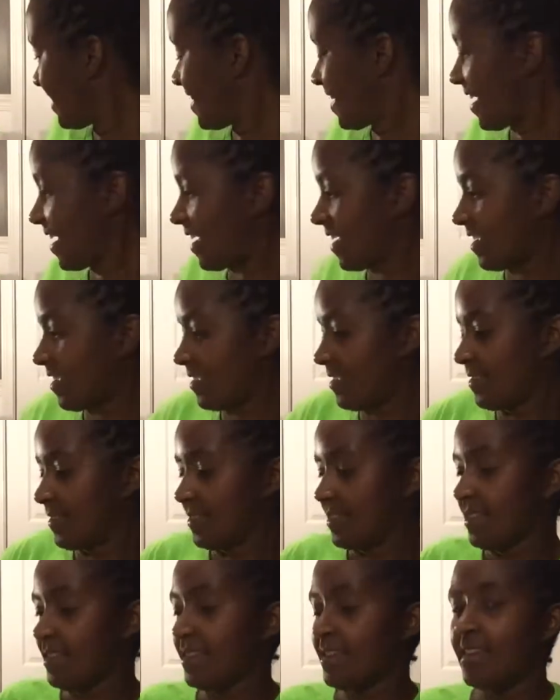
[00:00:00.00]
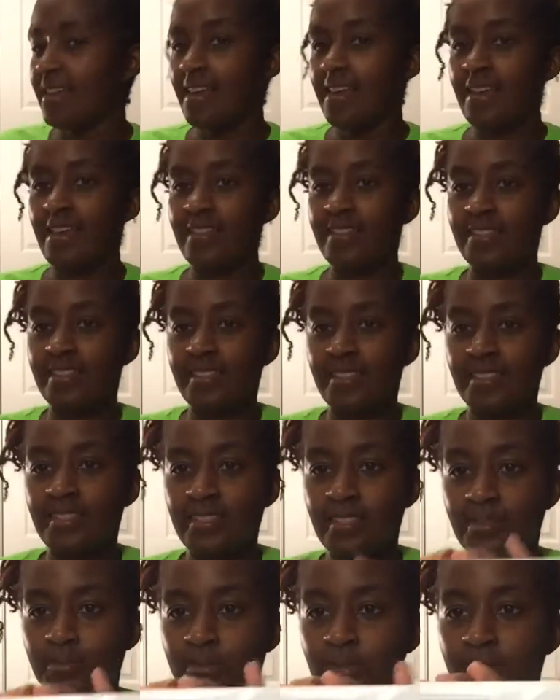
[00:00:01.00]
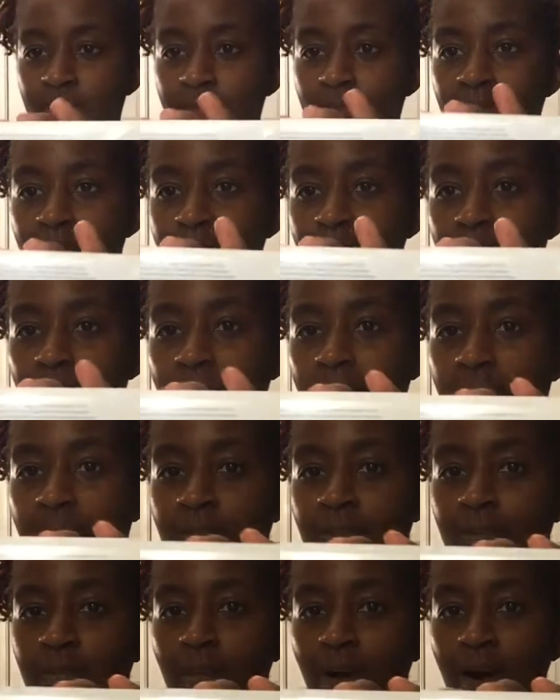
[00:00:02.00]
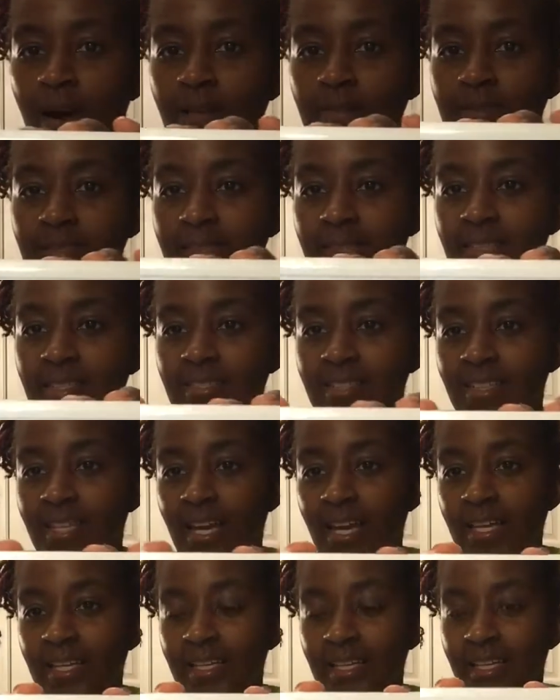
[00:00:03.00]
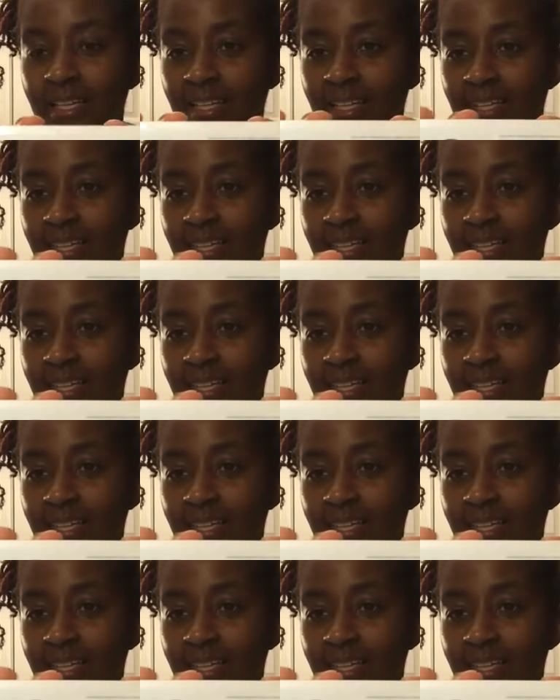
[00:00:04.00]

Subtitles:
Okay. And this is what the back of the box looked like.